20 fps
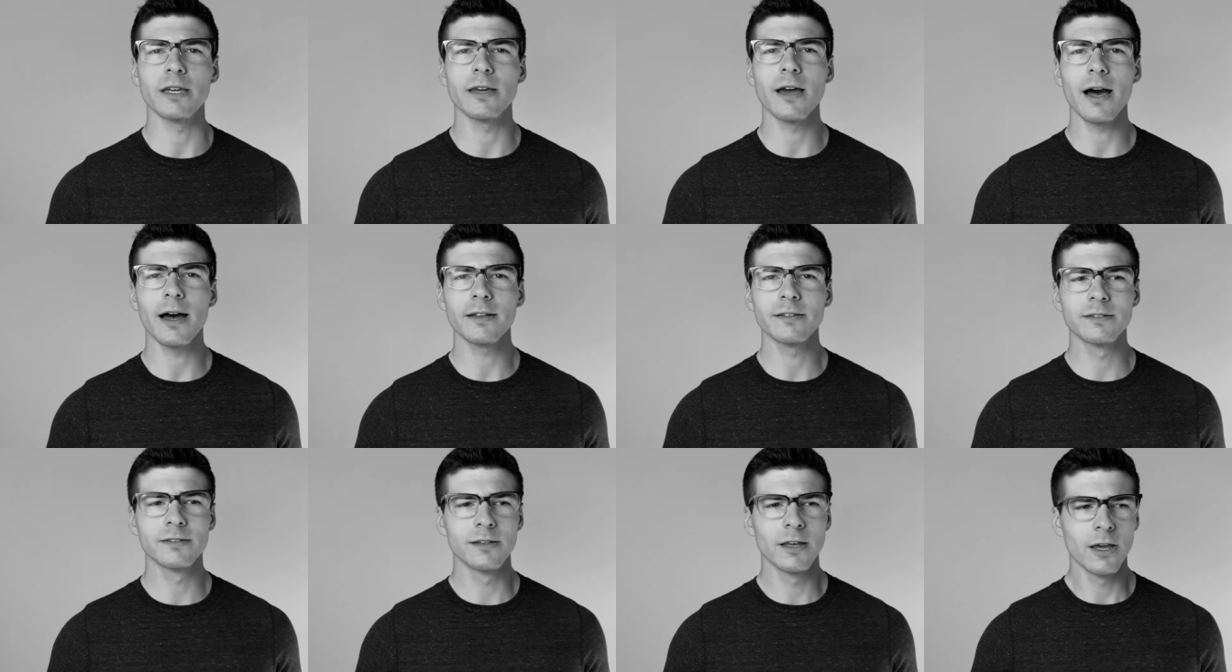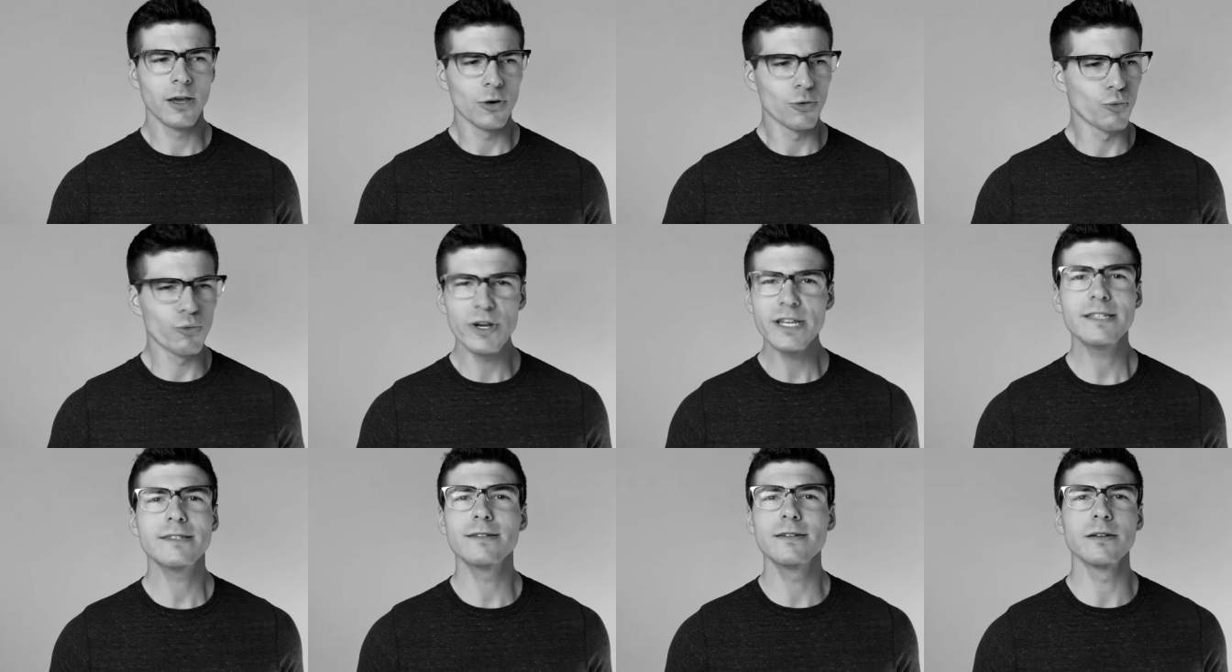God's
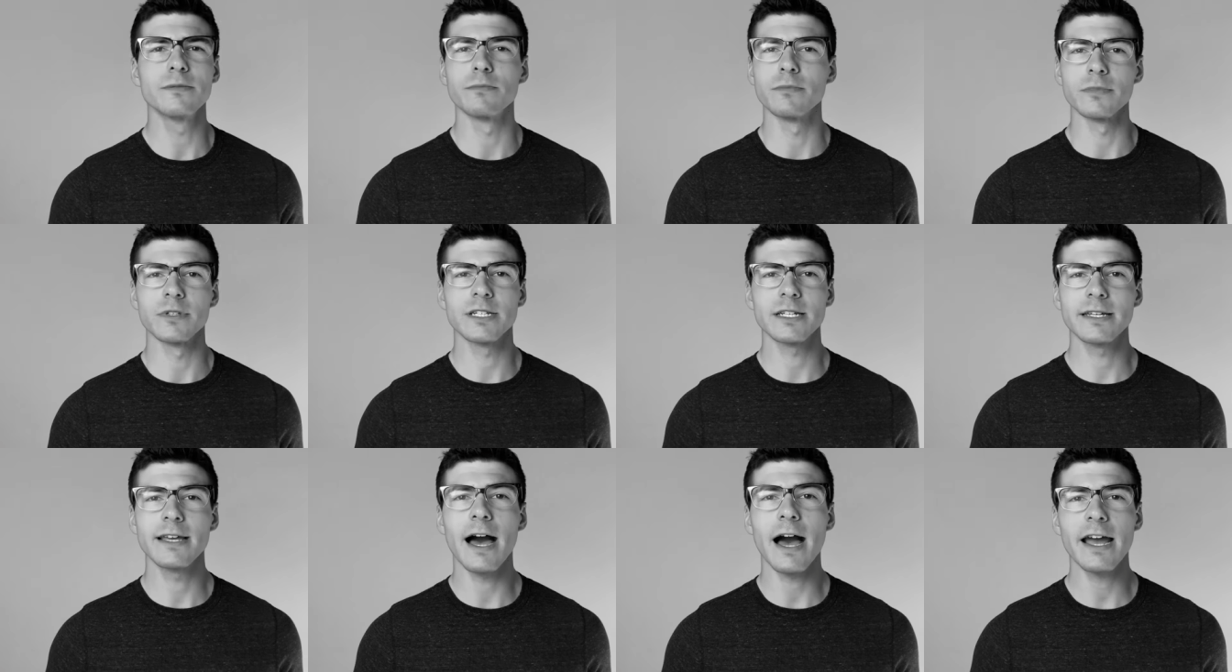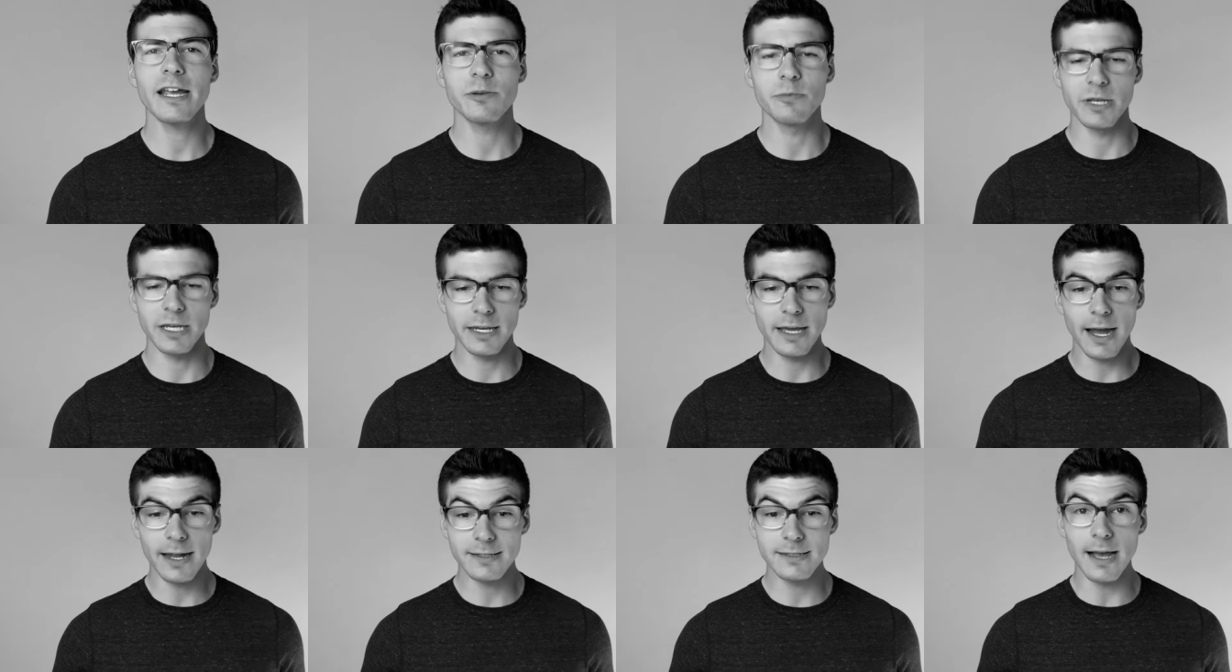wisdom to guide me,
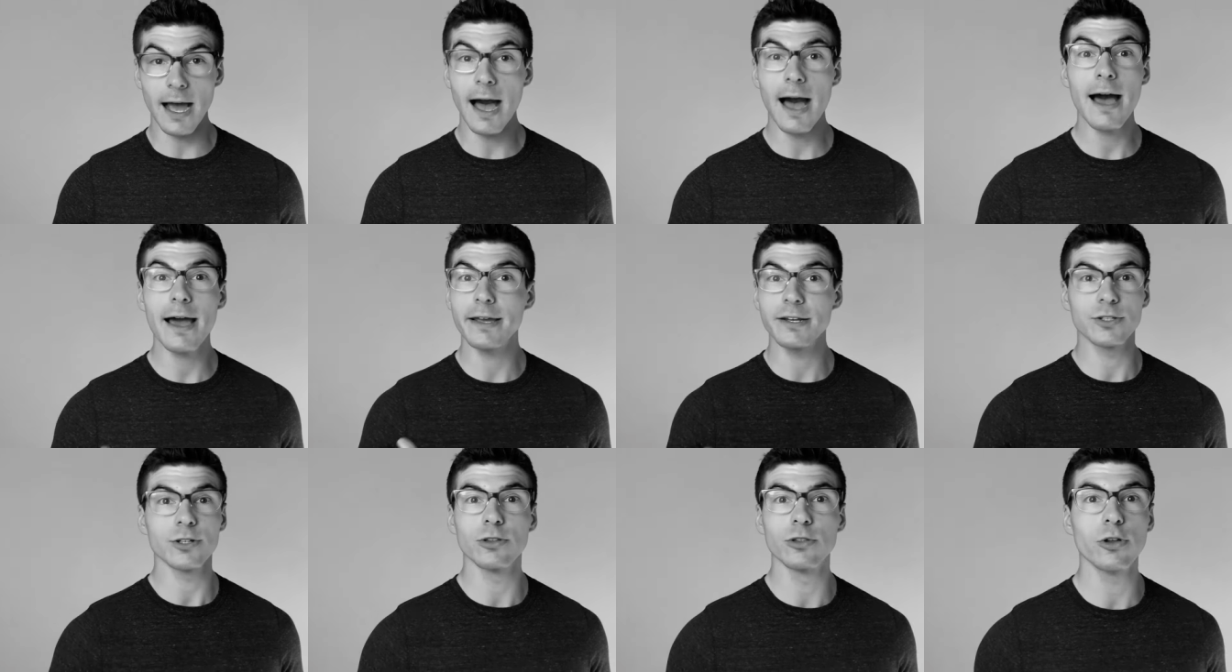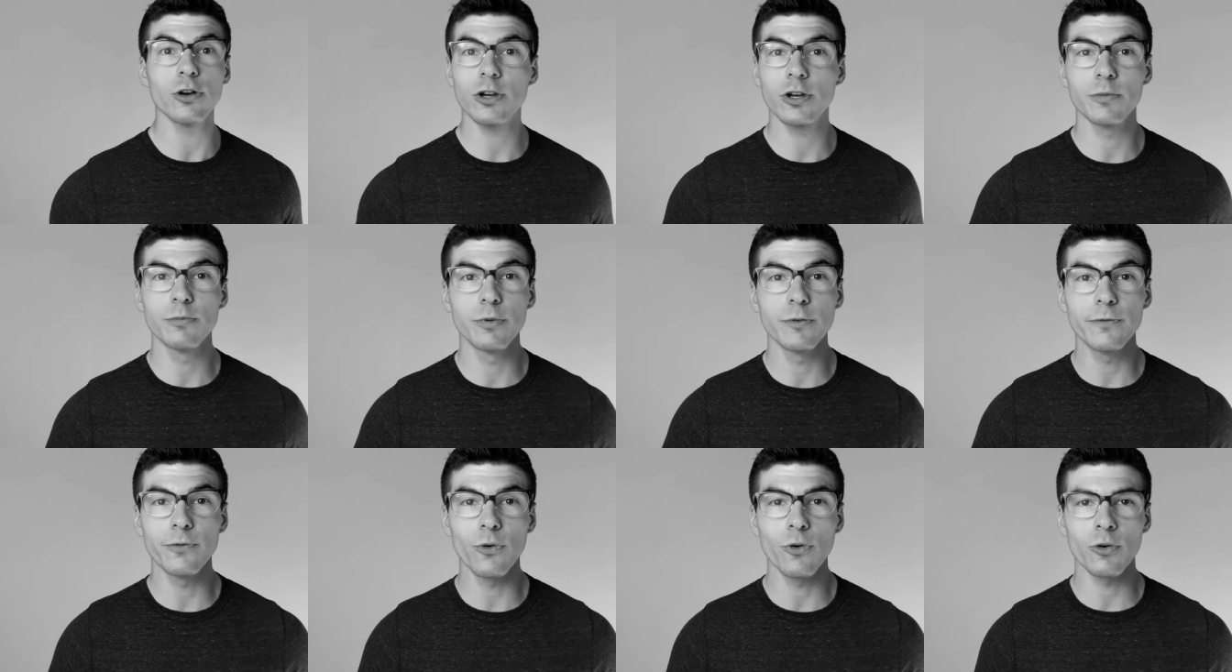God's eye to look
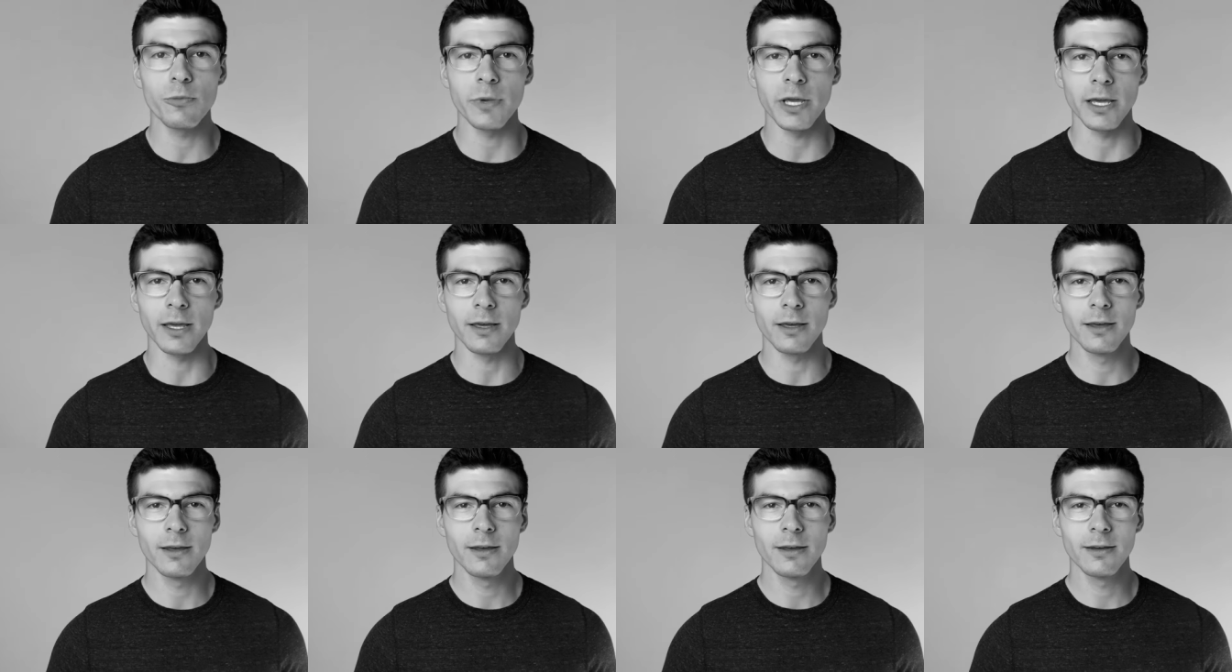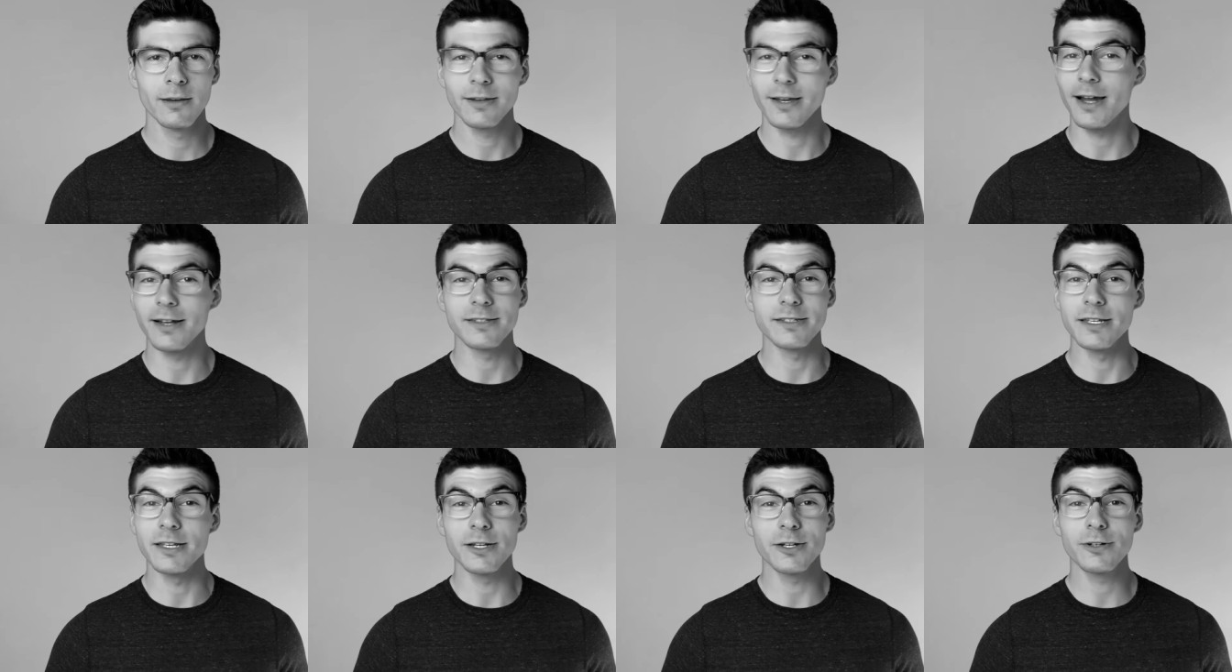before me,
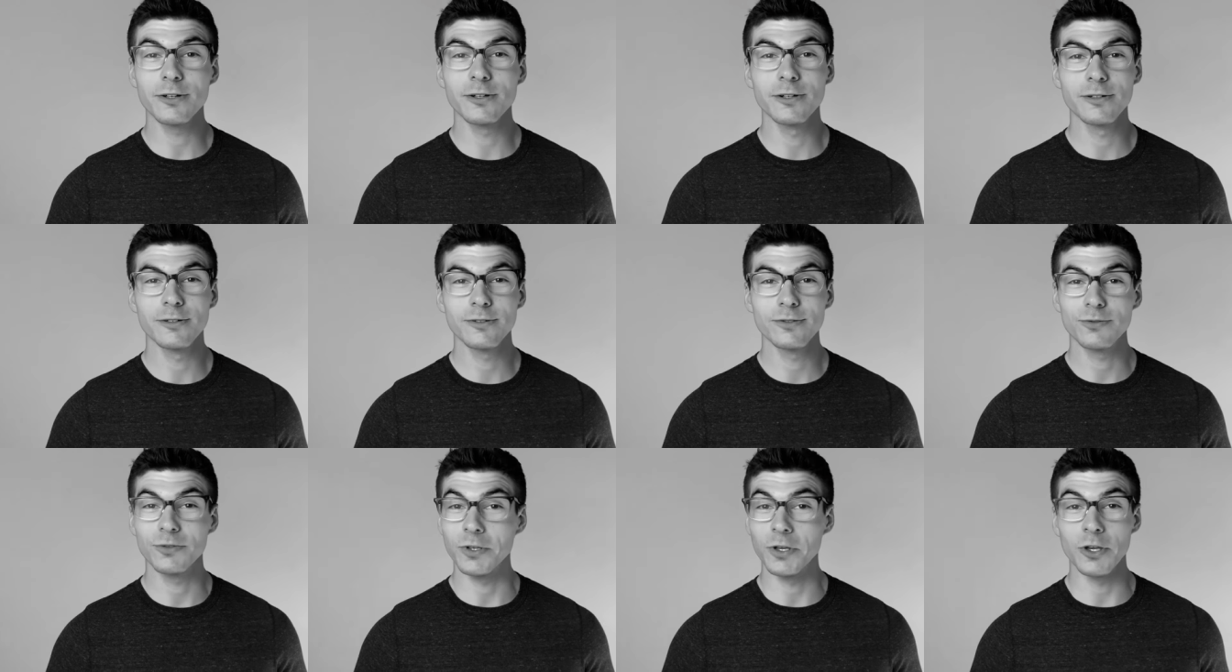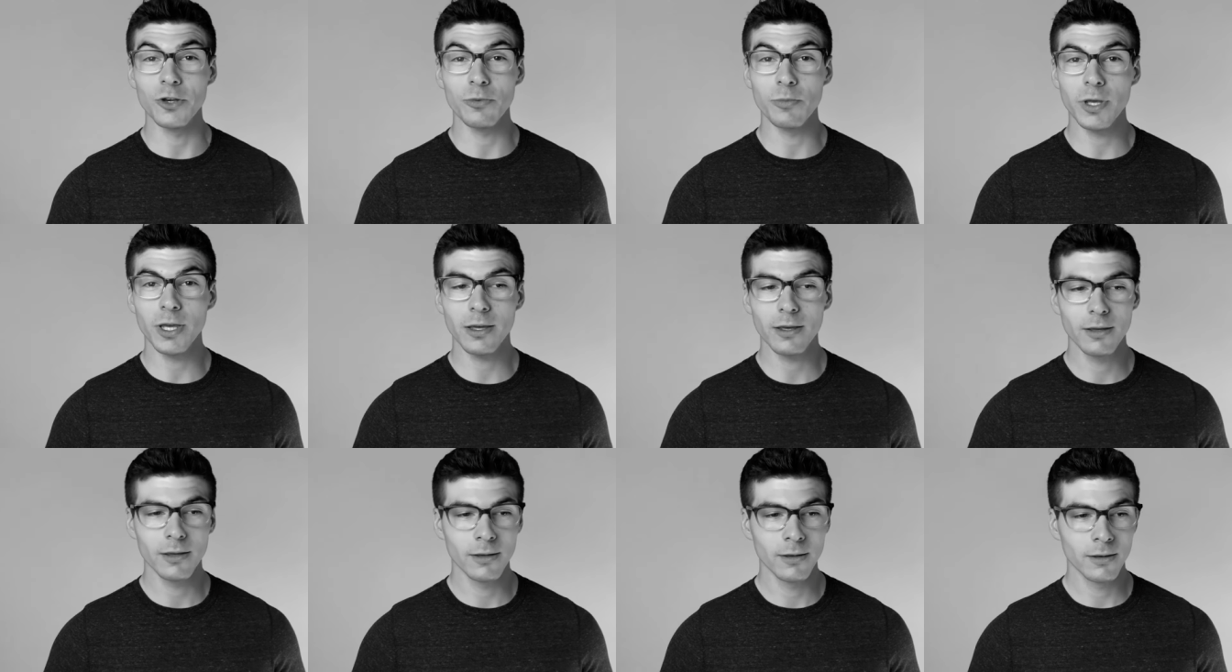God's ear to hear me,